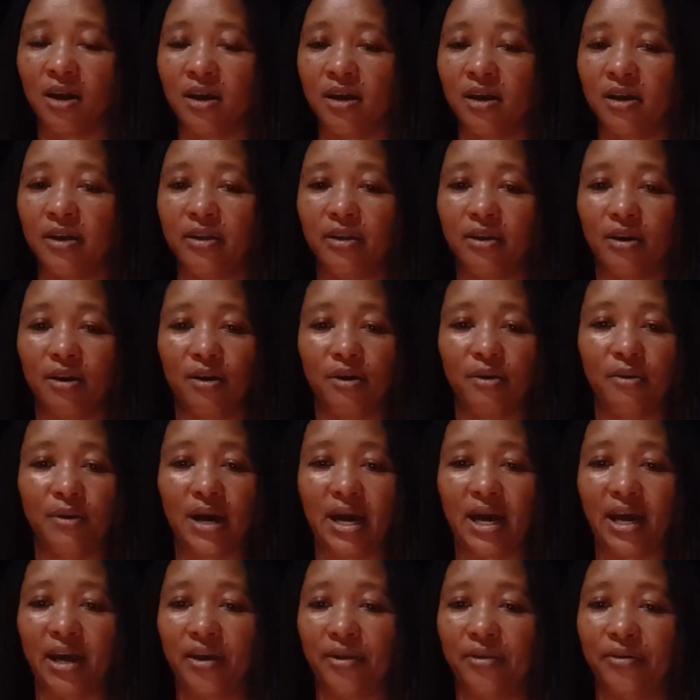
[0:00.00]
No,
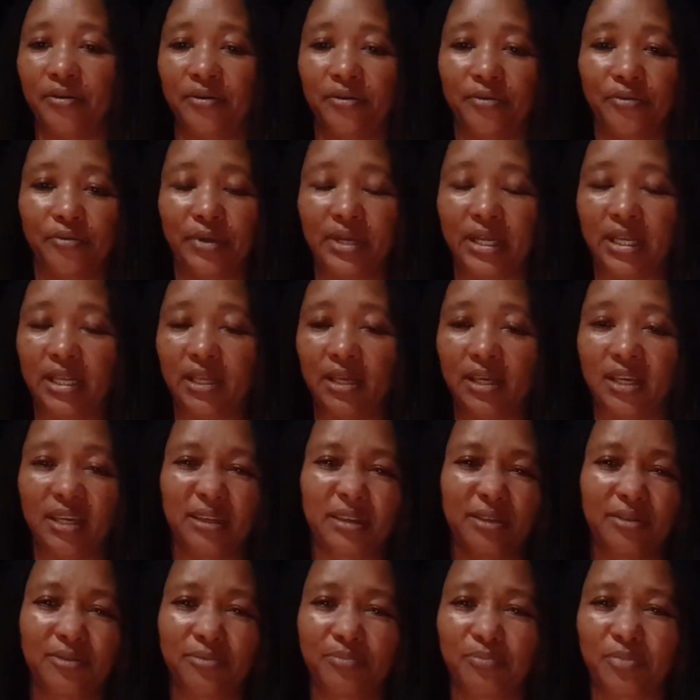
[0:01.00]
I don't
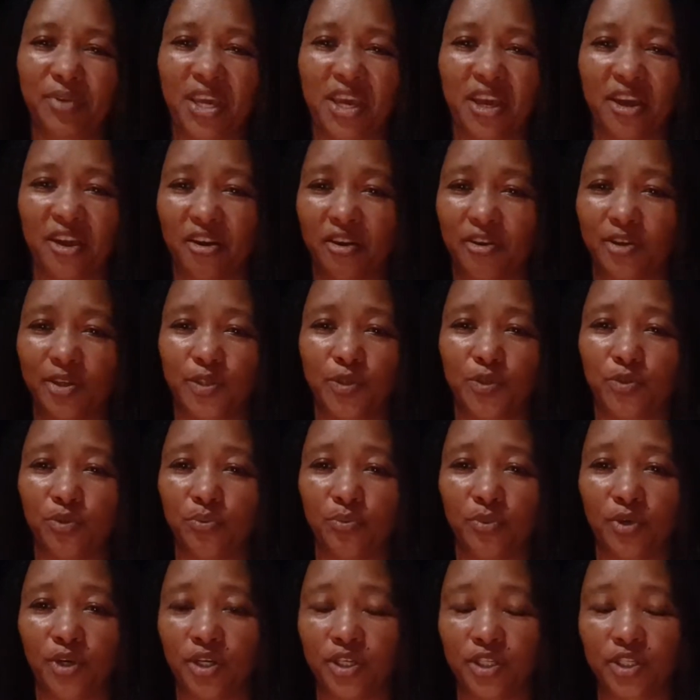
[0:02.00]
really care too
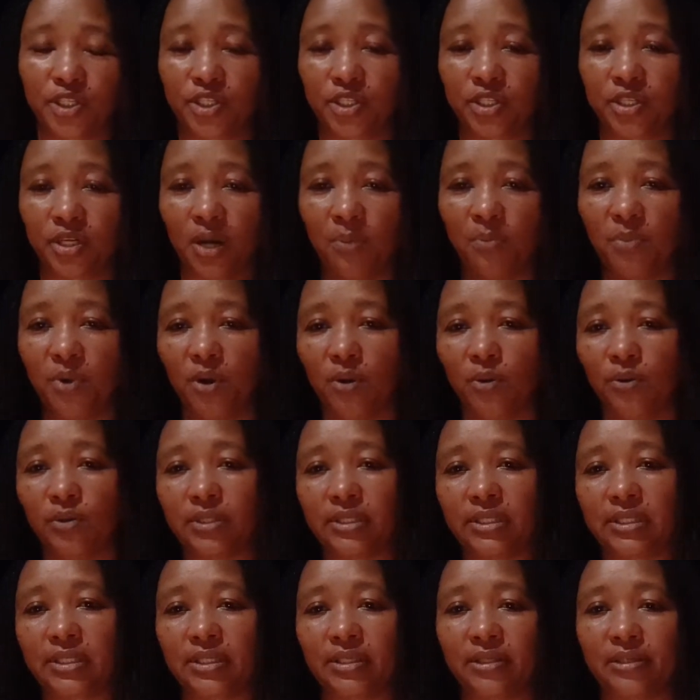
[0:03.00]
much about
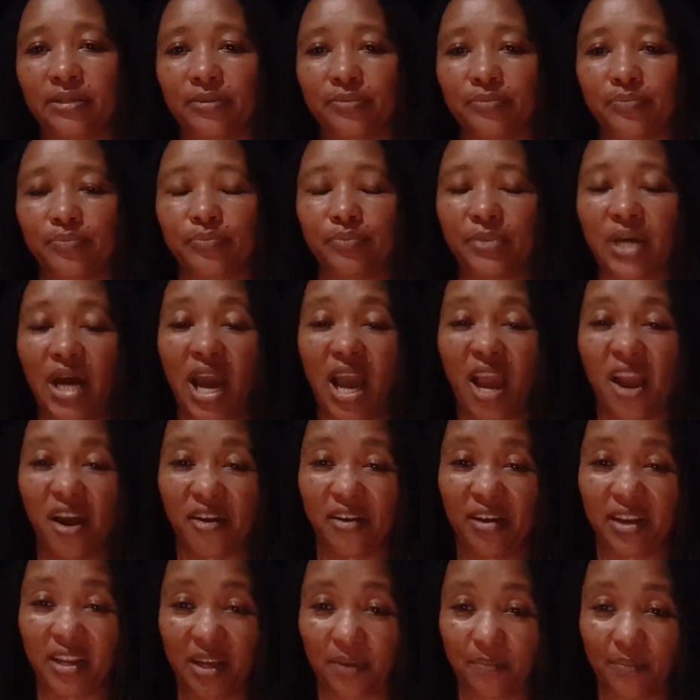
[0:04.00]

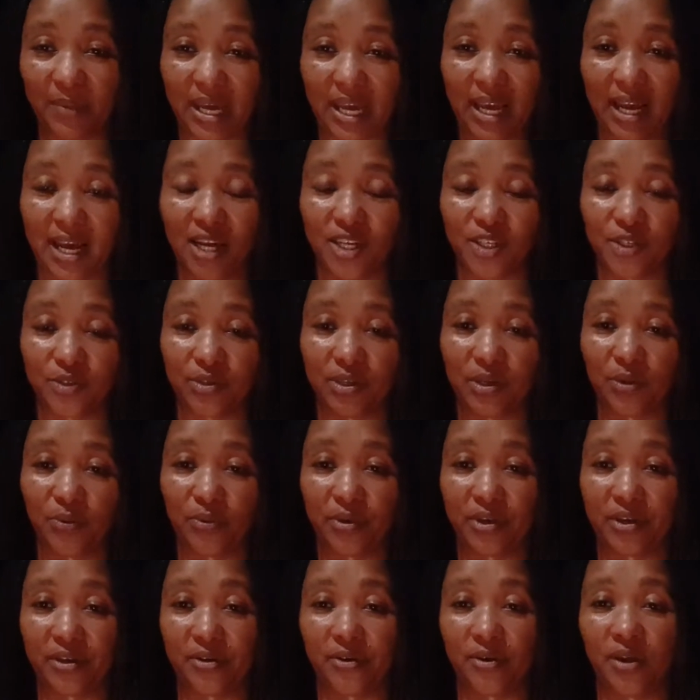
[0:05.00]
ironing my casual
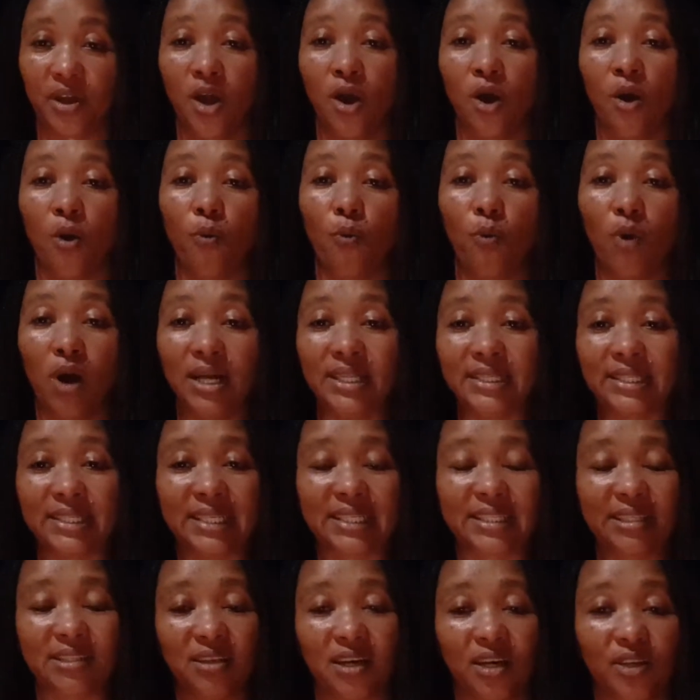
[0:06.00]
wear. Once
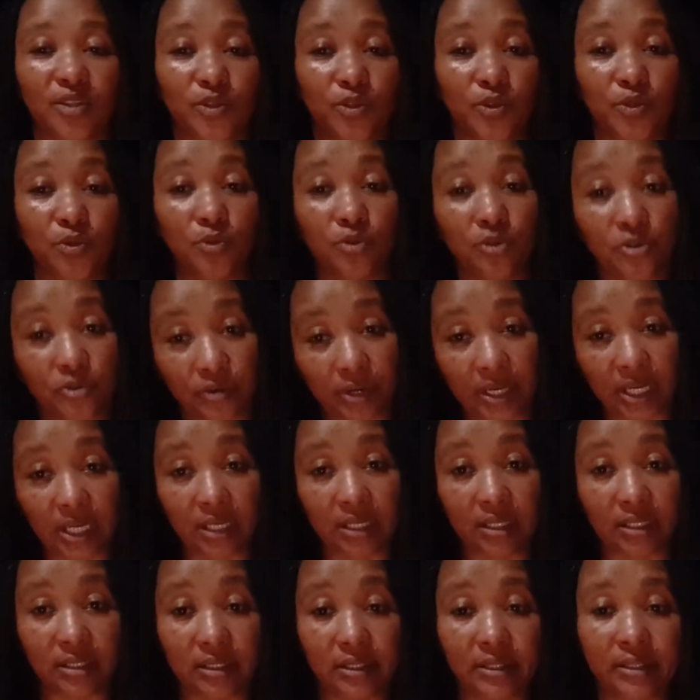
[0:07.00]
it's not too
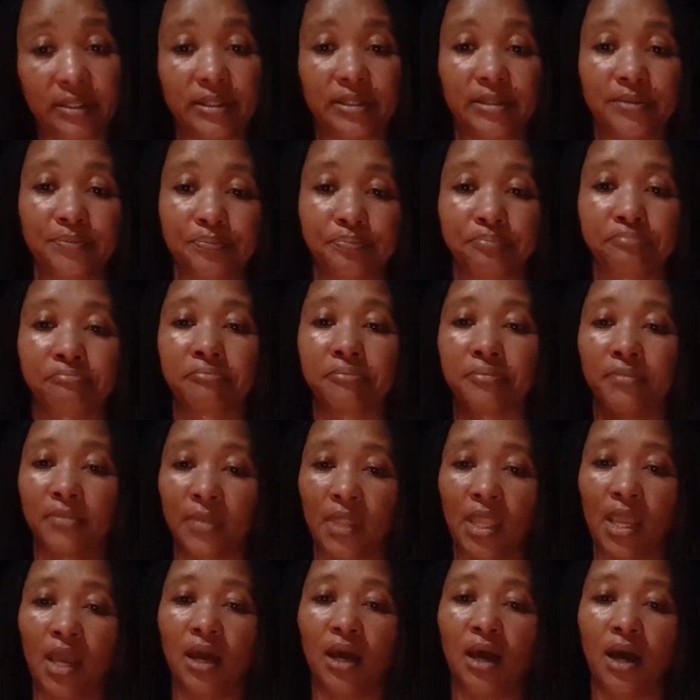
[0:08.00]
crinkled,
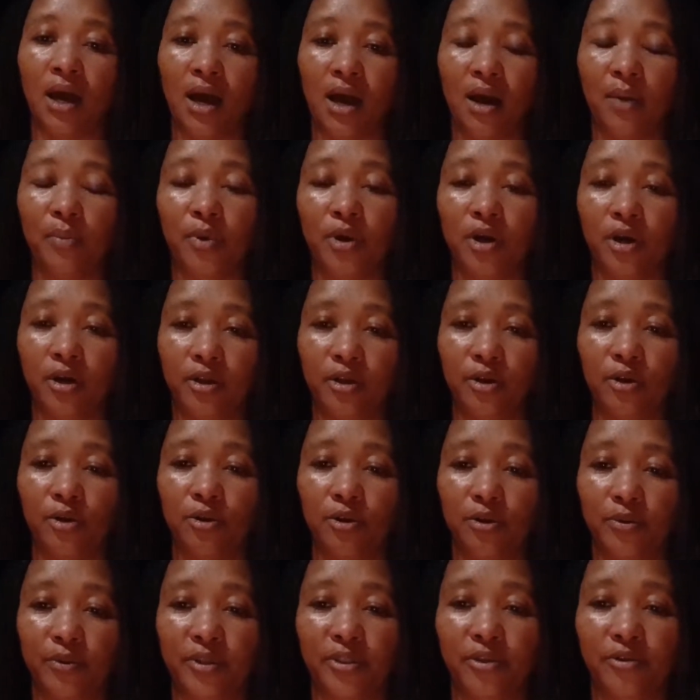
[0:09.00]
I'm gonna
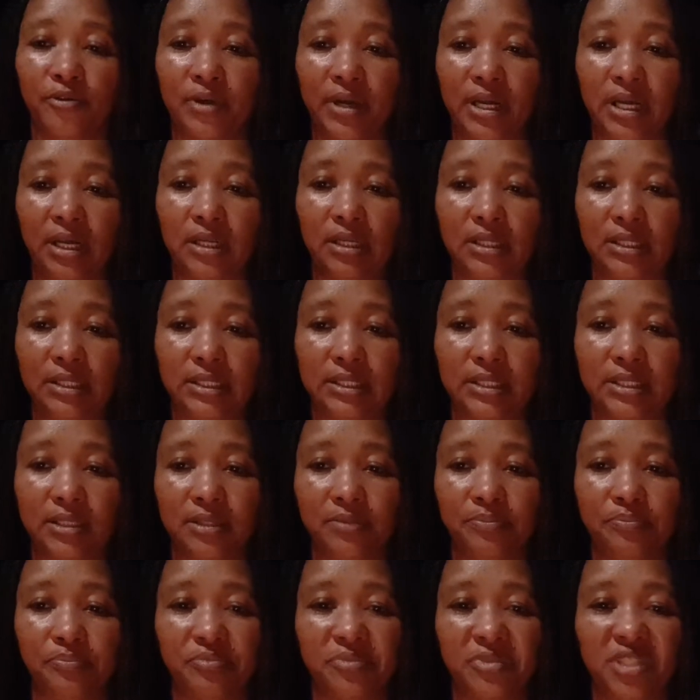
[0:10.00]
go with crinkled.
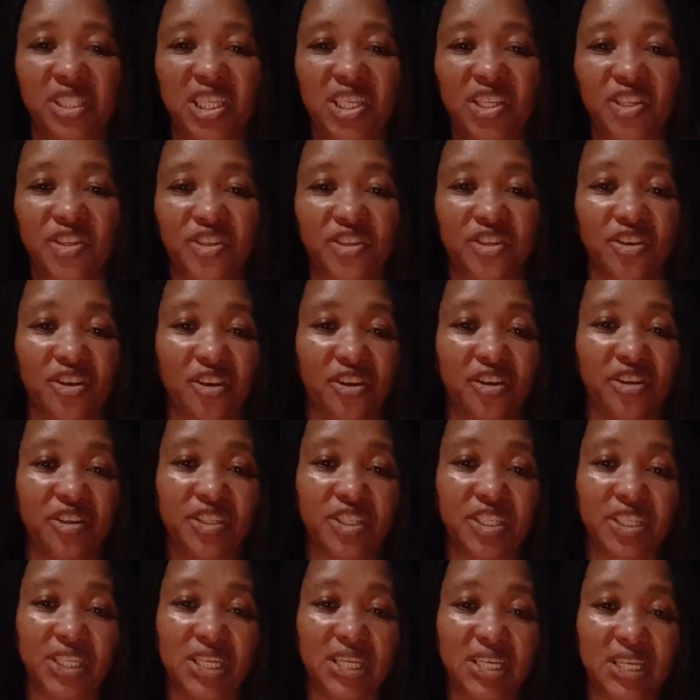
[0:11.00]
T-shirt,
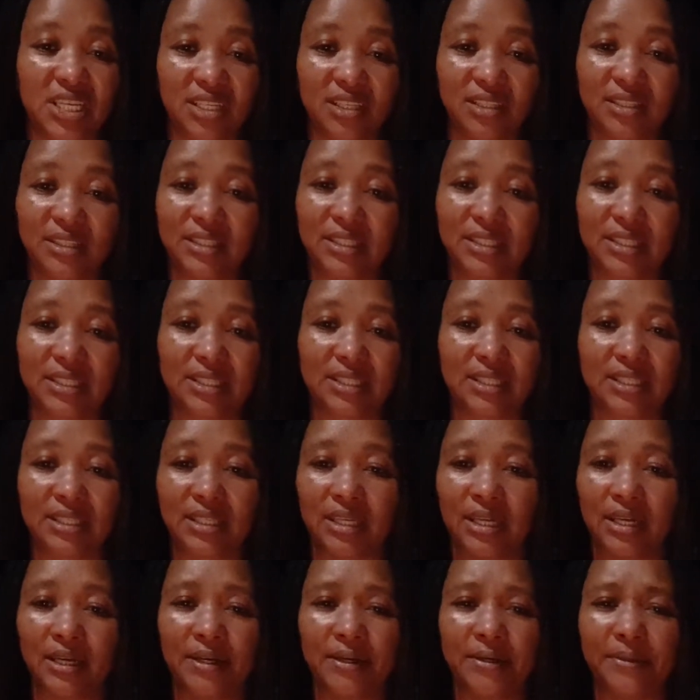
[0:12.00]
jeans,
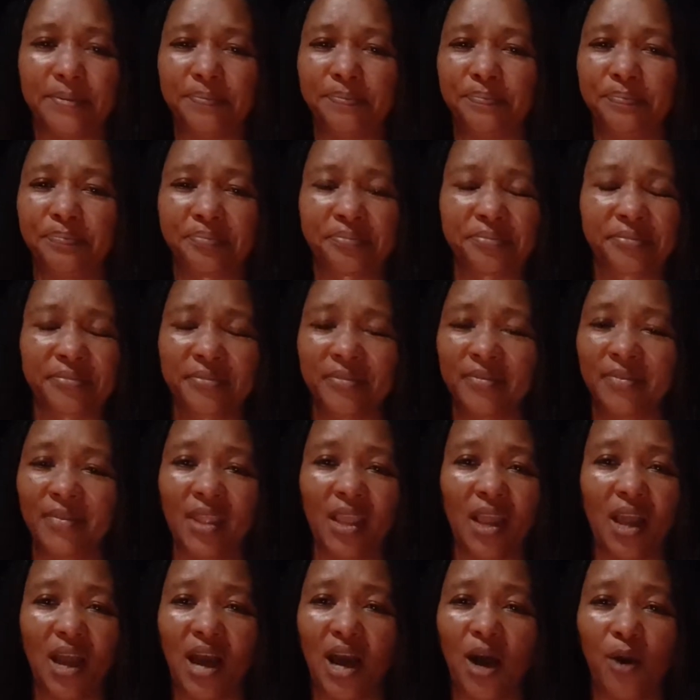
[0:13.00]

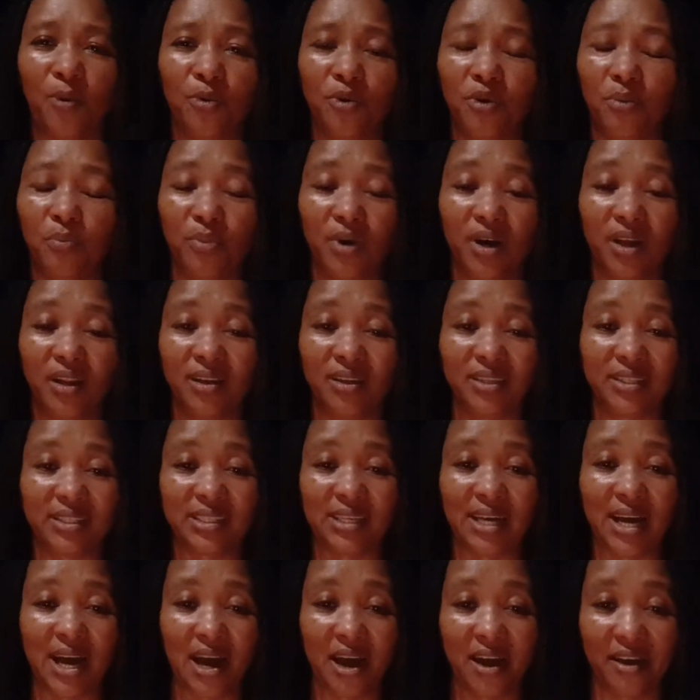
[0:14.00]
I won't bother to
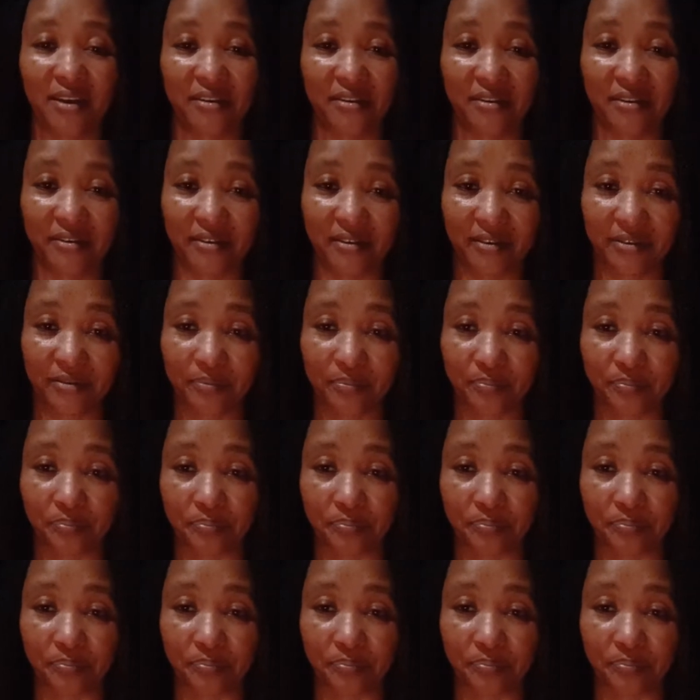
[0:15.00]
iron.